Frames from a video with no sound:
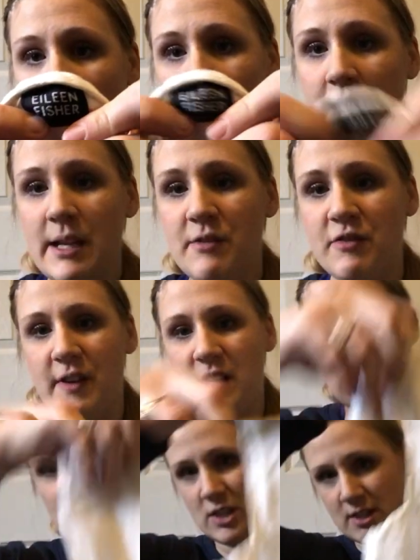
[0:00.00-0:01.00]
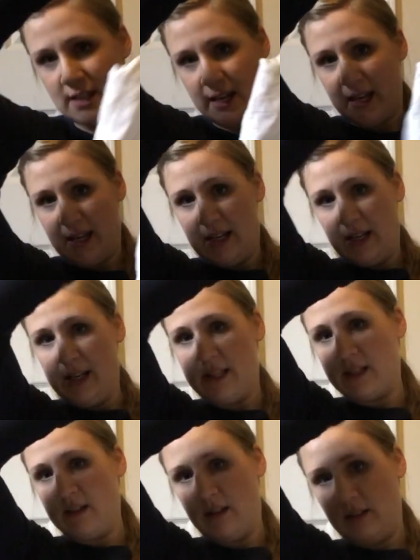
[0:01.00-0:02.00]
Eileen Fisher's just like a
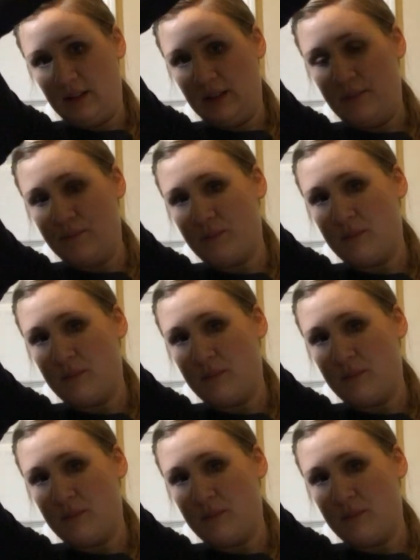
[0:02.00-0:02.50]
little